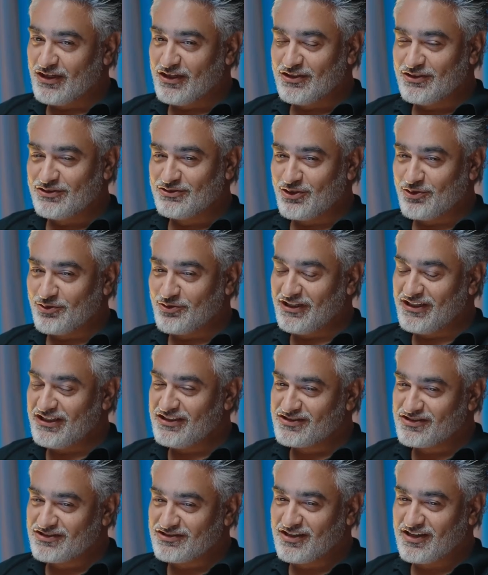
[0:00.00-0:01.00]
So
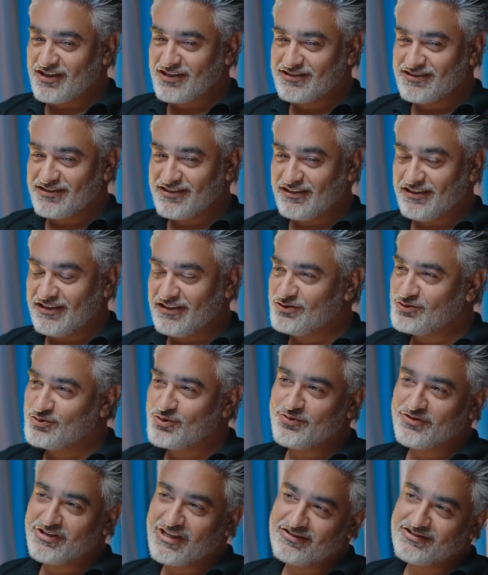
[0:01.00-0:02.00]
it started in
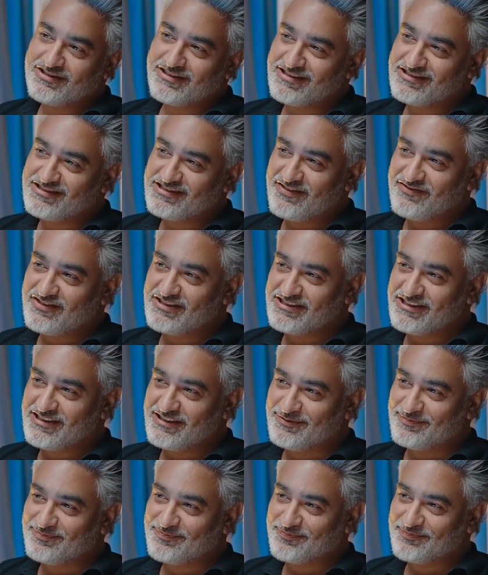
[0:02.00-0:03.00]

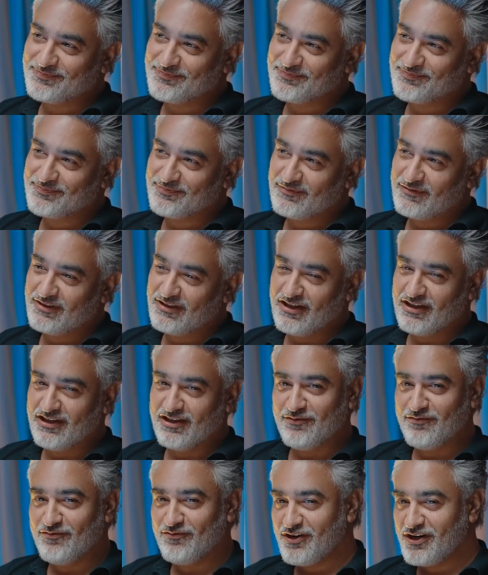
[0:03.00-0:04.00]
2017.
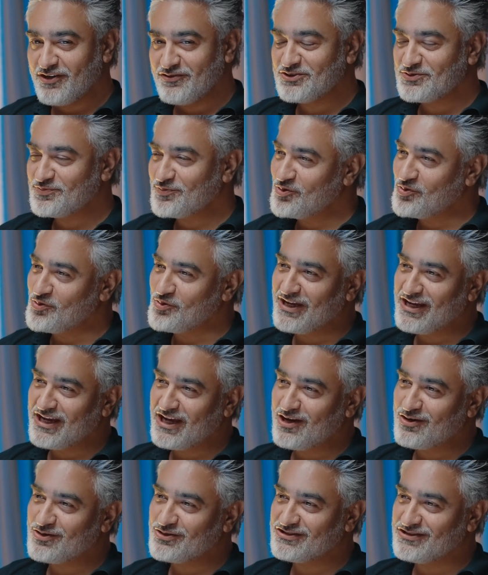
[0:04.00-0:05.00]
A very small
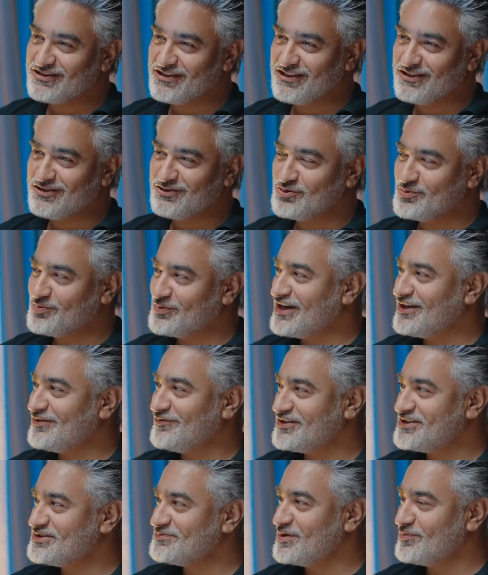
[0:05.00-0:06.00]
warehouse in Dubai
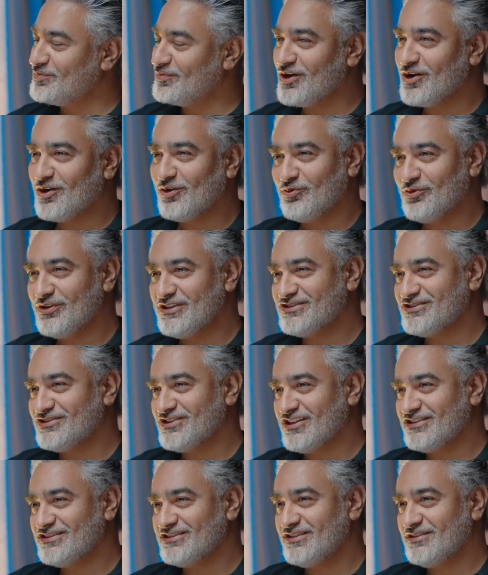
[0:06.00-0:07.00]
Investment Park. We
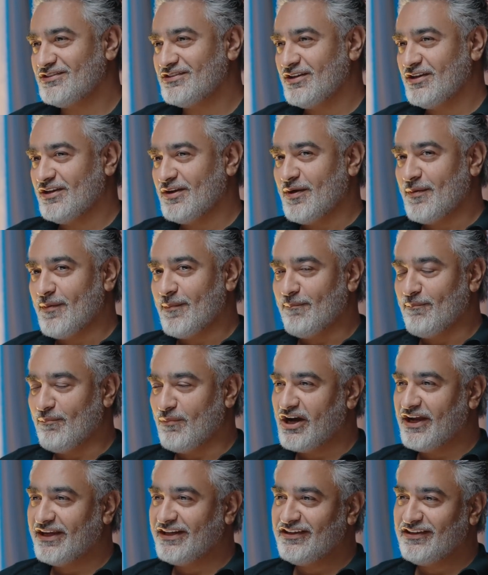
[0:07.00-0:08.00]
started
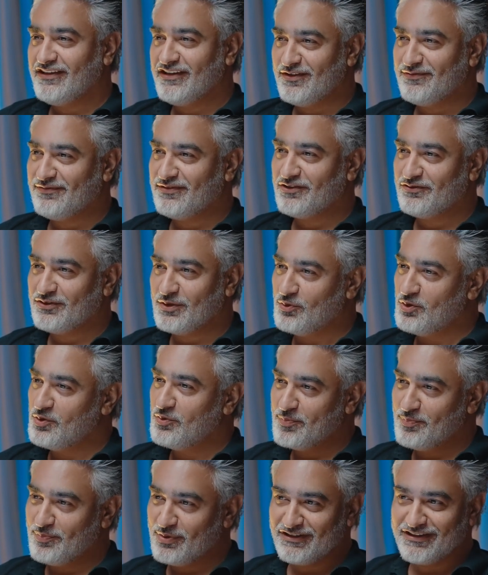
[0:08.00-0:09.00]
mining Ethereum. We
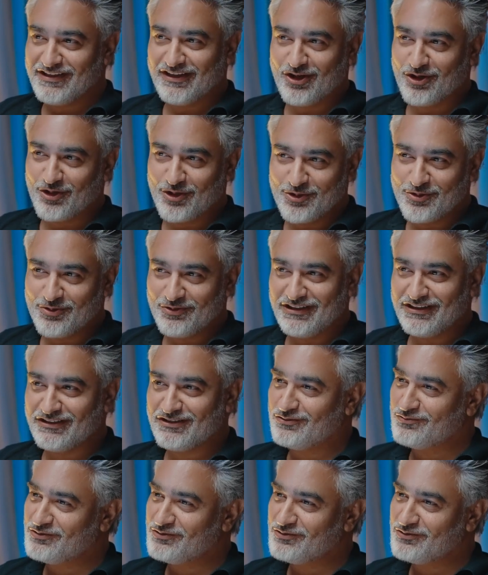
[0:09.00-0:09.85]
were building our own little